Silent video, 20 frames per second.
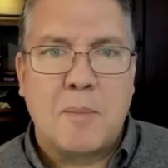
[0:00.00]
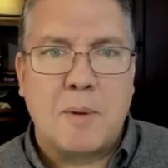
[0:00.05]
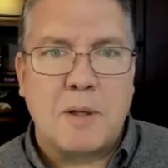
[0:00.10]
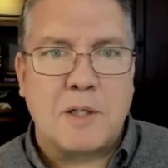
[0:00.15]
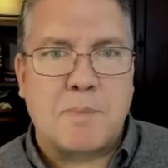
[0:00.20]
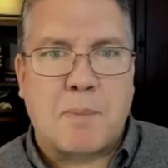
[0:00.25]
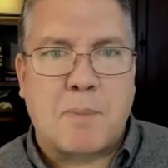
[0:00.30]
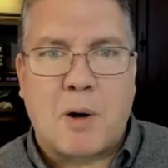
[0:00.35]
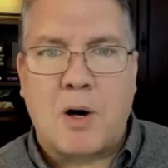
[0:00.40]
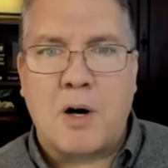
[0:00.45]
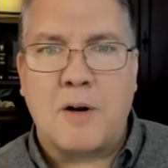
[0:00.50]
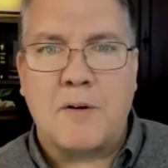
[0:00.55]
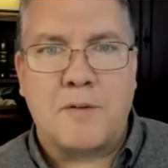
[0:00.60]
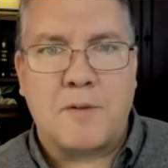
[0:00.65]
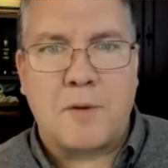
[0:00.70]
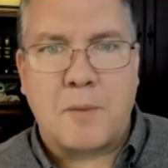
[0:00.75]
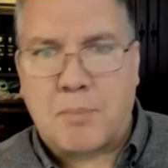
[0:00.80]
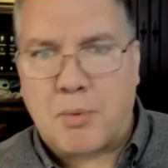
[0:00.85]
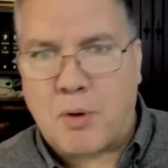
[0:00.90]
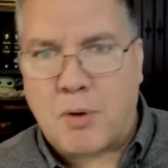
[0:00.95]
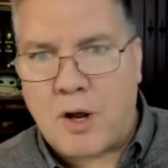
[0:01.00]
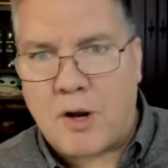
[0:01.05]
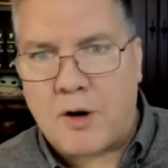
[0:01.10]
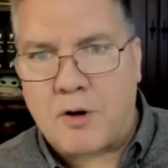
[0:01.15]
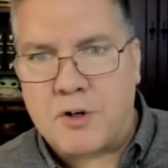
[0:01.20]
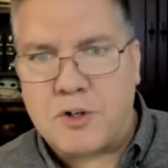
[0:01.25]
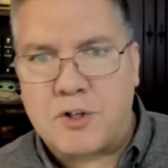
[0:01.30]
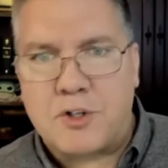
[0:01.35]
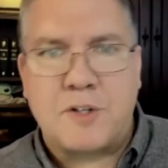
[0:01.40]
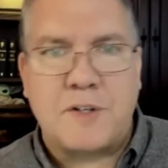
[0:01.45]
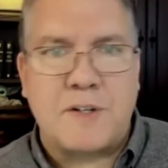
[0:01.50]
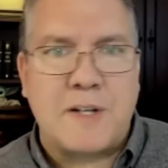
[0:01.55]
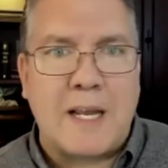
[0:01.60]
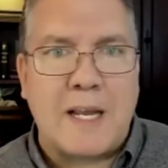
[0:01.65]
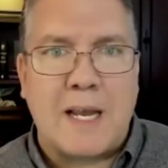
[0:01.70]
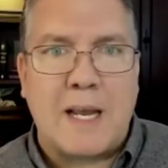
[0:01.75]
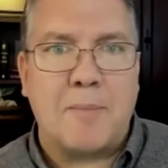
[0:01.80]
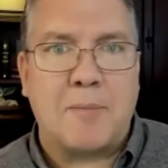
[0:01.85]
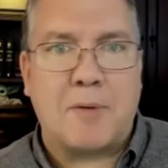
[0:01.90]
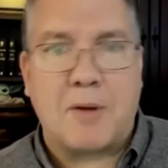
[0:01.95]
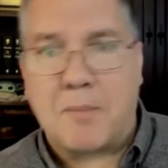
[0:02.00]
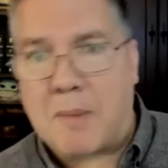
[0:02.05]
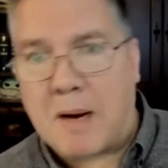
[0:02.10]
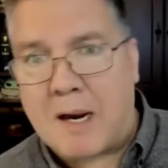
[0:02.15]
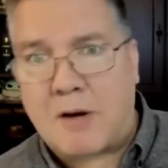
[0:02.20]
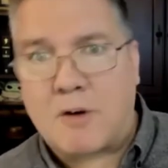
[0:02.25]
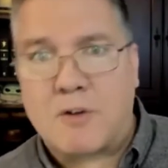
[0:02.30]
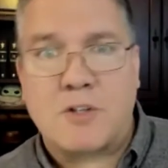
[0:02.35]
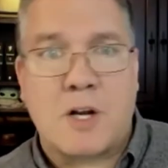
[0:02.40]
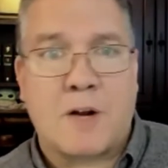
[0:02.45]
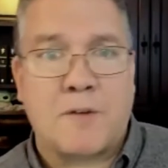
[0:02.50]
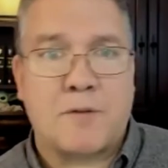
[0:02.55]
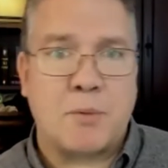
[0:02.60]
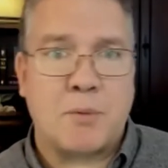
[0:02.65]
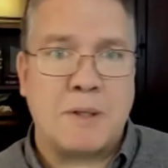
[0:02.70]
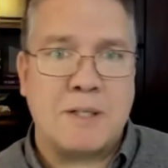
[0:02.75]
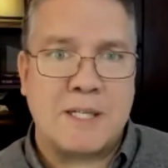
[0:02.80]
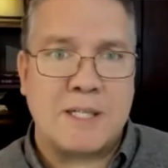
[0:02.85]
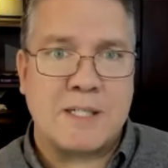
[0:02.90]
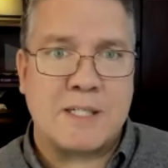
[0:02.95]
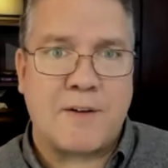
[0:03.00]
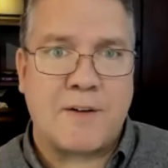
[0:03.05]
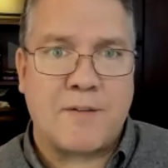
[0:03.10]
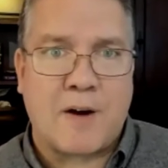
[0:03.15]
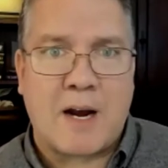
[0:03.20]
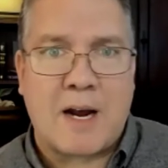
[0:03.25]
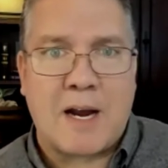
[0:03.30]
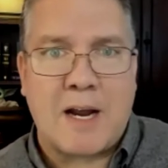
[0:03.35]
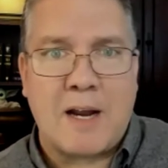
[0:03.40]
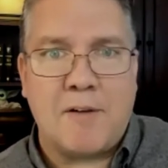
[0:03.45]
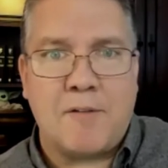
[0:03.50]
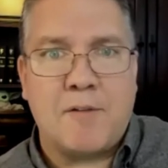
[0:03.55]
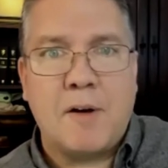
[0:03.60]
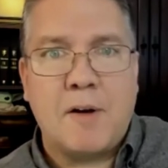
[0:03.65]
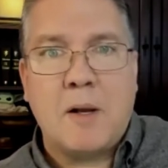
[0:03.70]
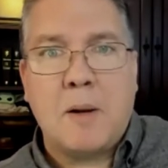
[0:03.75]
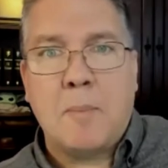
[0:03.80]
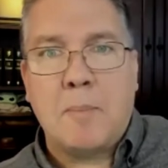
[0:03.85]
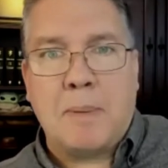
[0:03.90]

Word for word: but it's part of the broader Teams and Microsoft 365